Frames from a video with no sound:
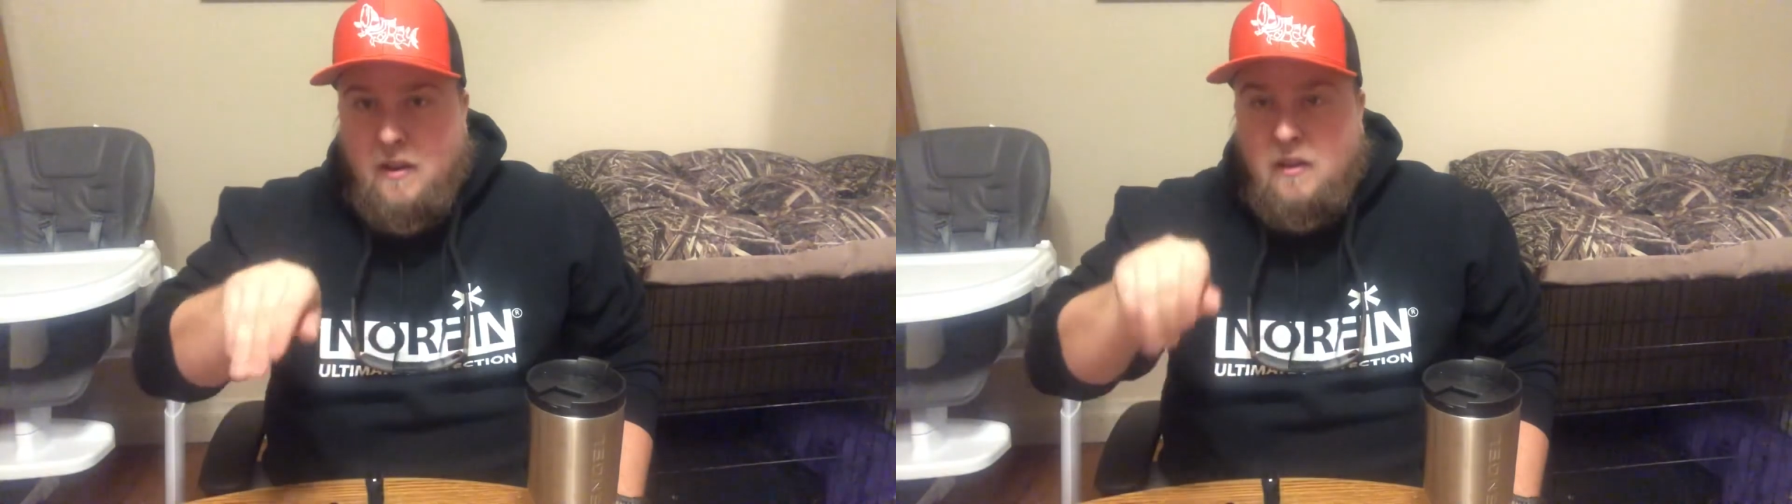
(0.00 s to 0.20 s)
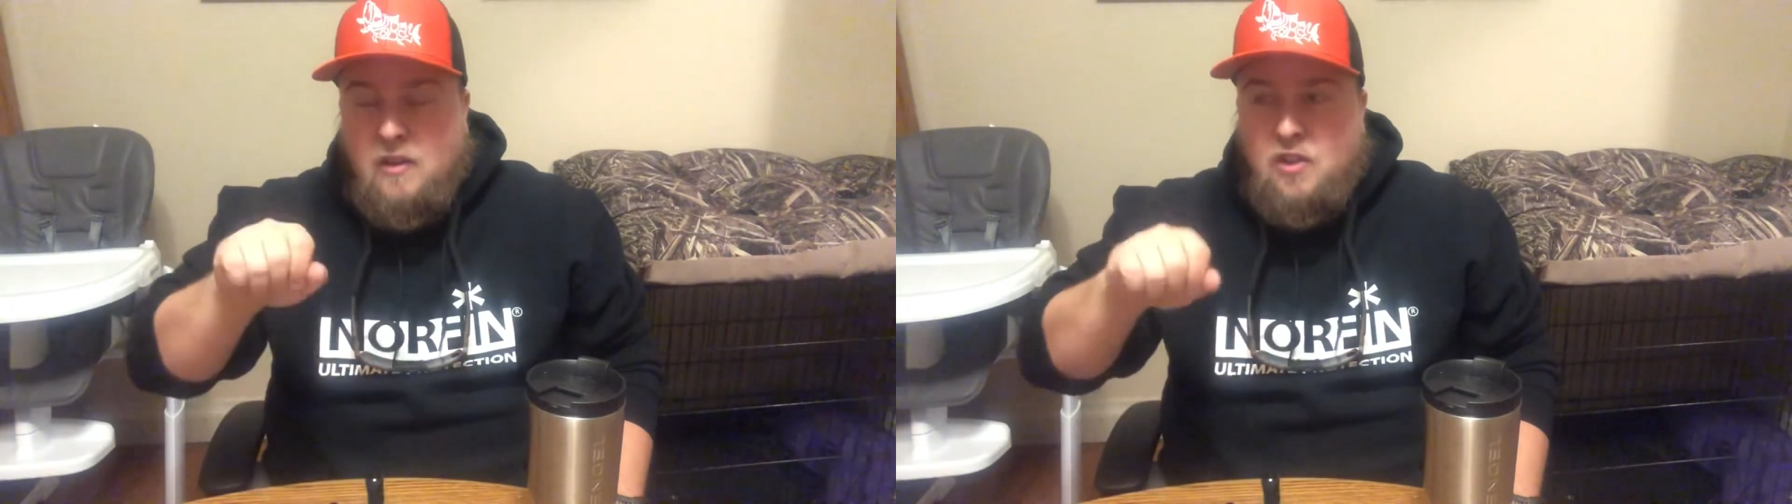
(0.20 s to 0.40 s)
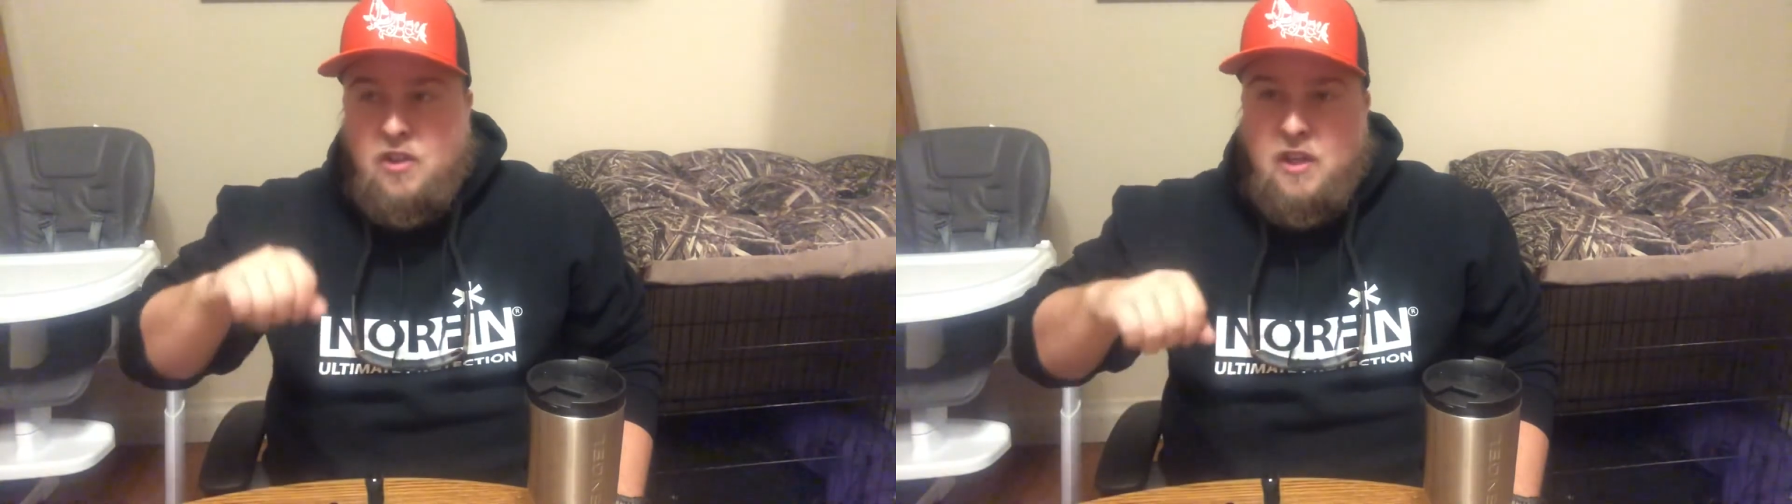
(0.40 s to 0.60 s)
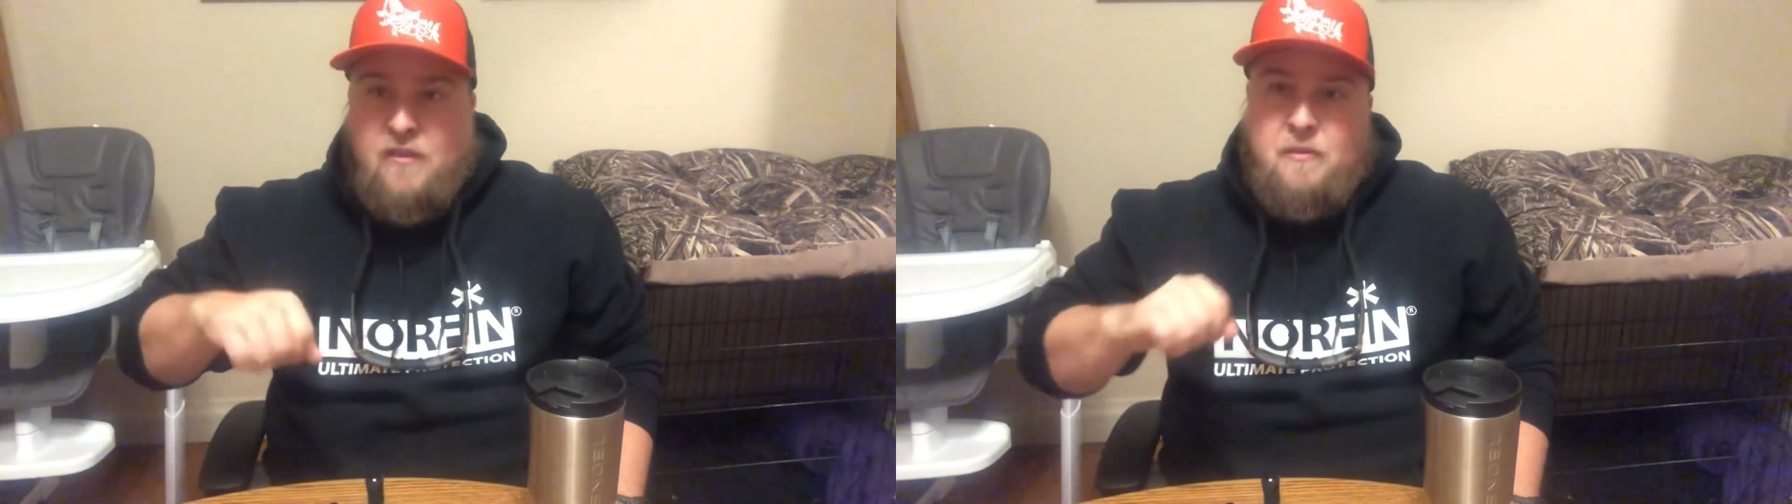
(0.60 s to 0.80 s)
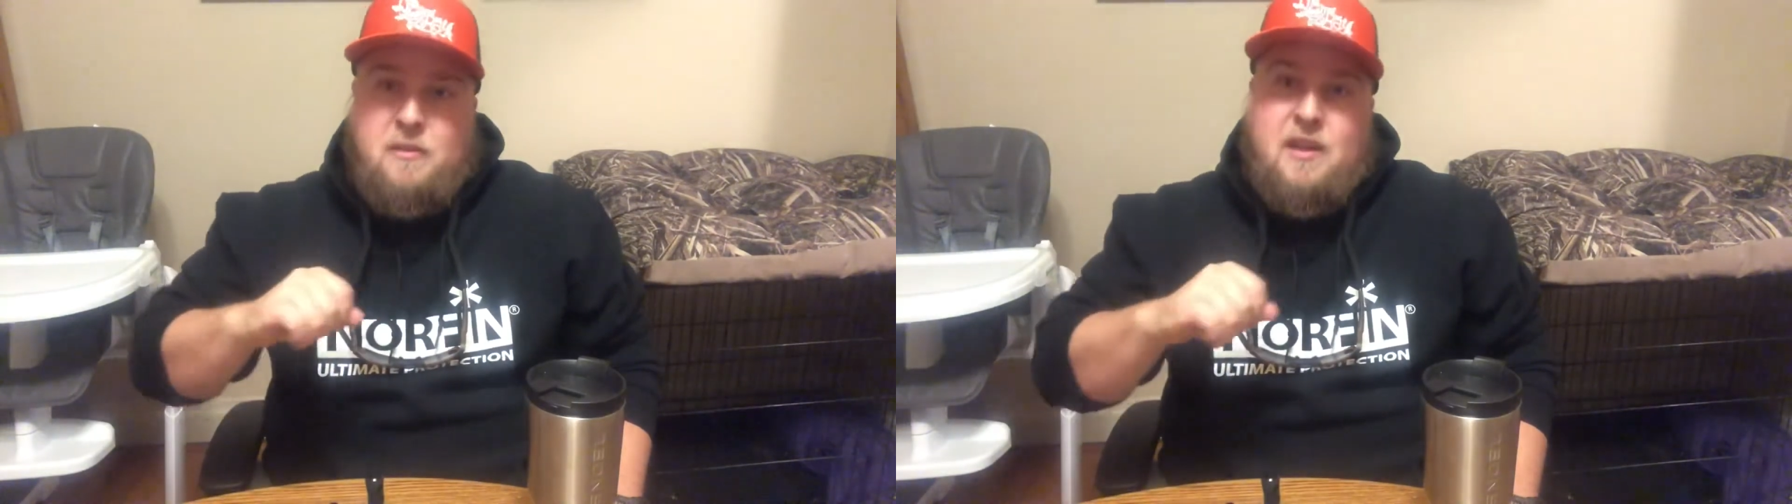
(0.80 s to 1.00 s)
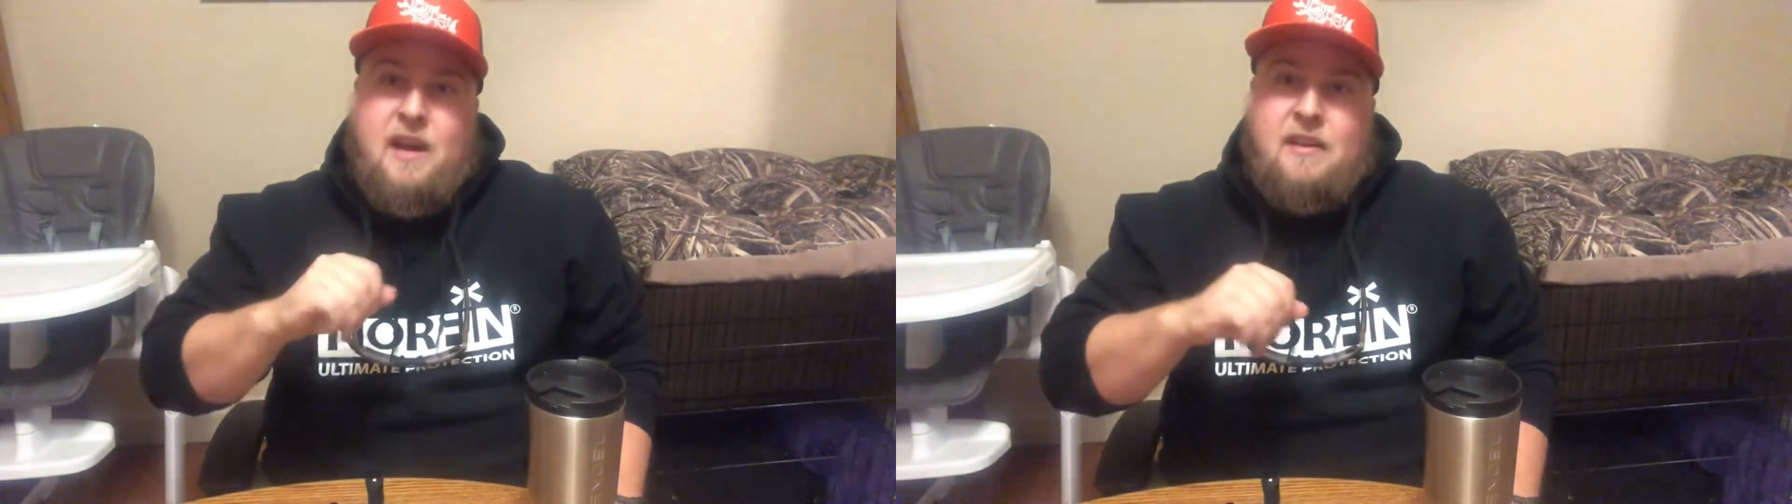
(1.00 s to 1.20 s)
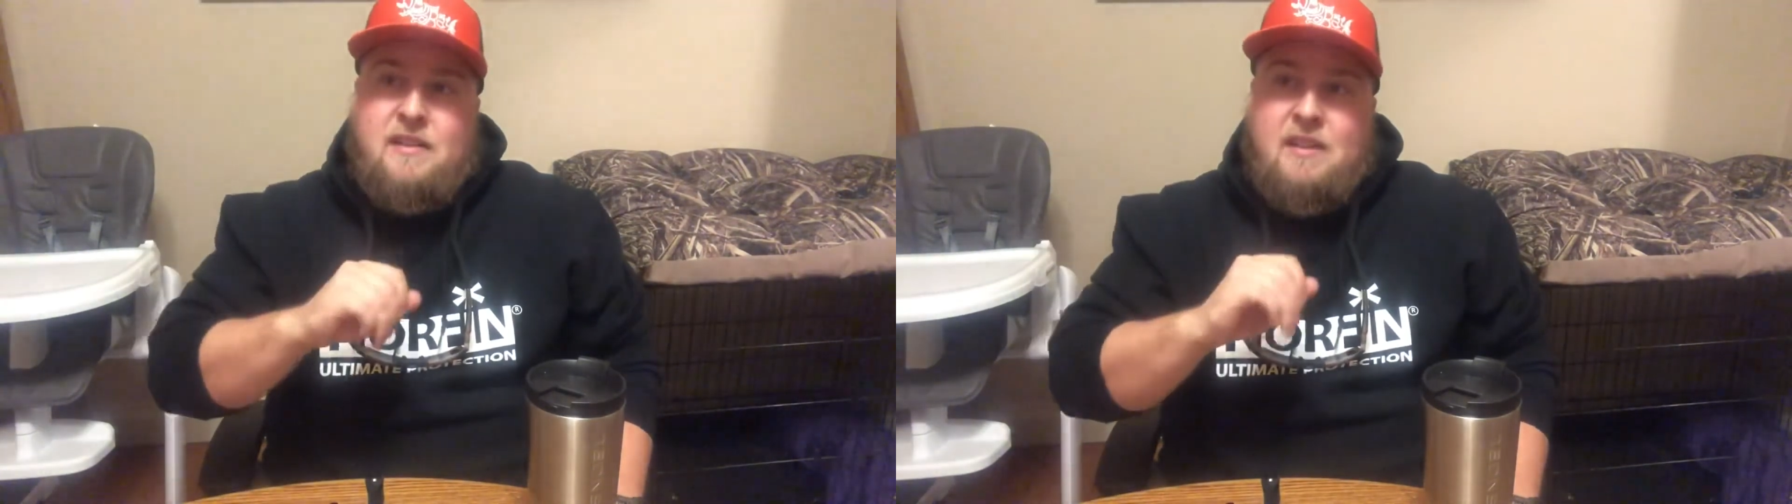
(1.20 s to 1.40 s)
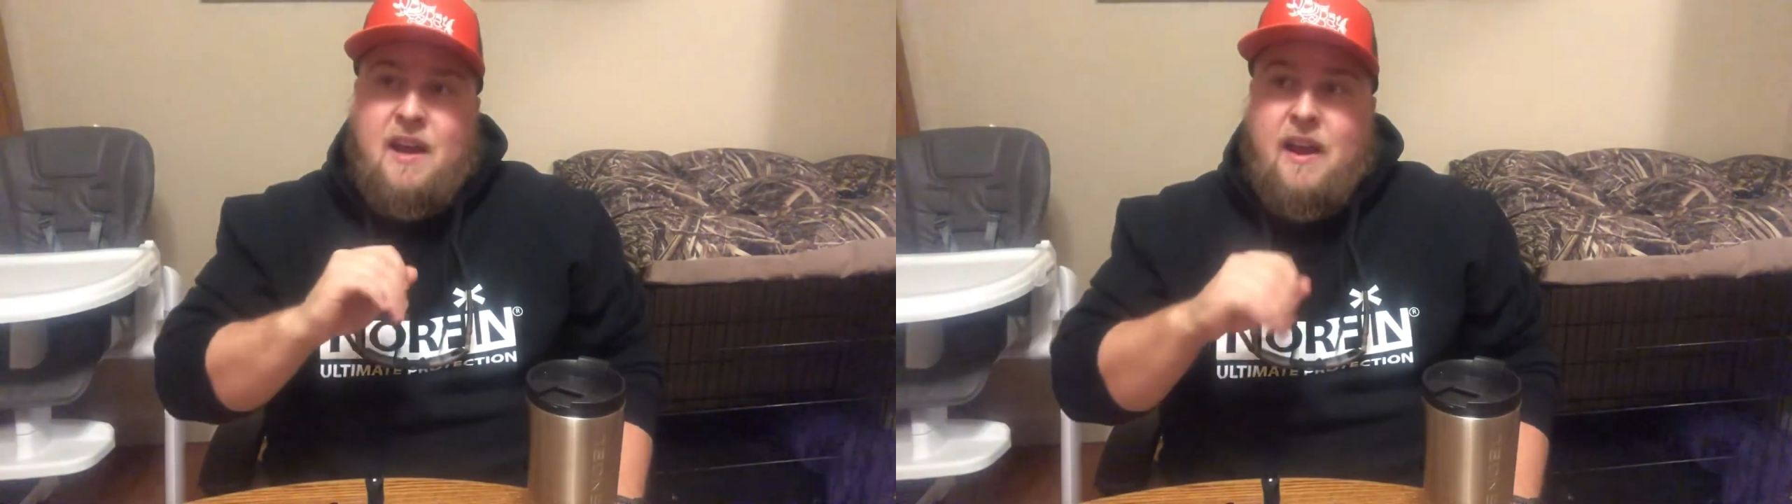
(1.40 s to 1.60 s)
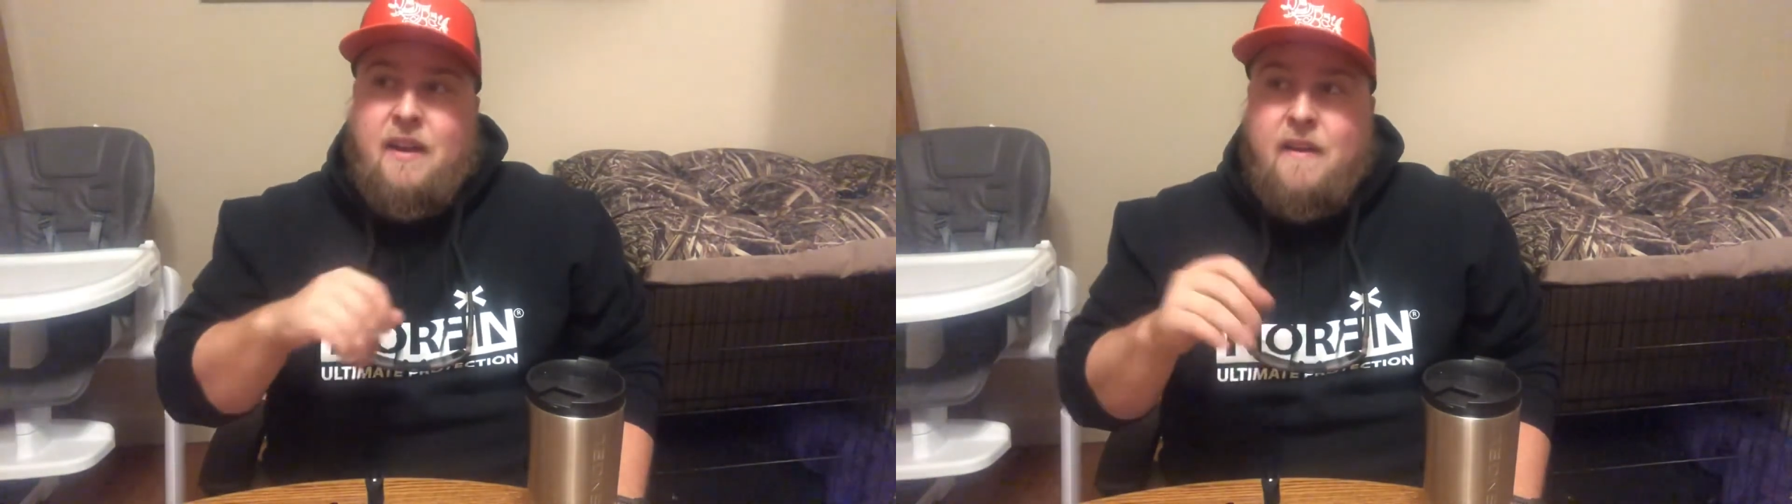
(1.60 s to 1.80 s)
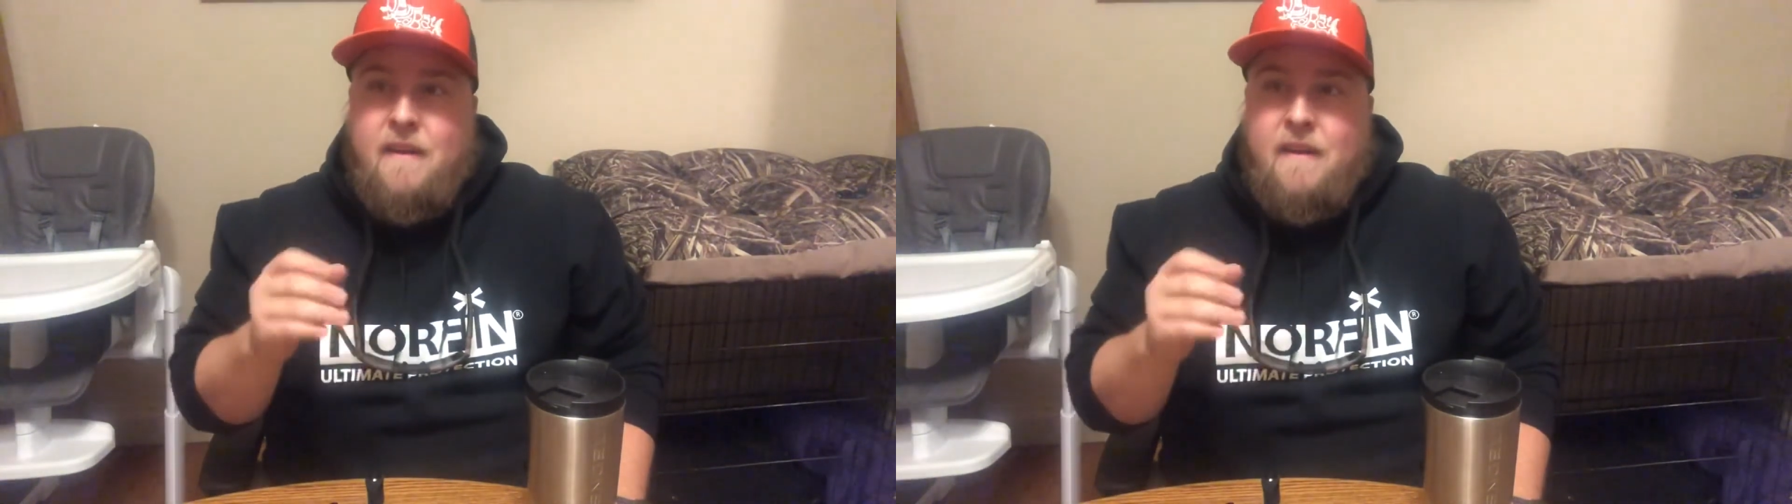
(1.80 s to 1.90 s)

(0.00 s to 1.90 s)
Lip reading: this jig from side to side.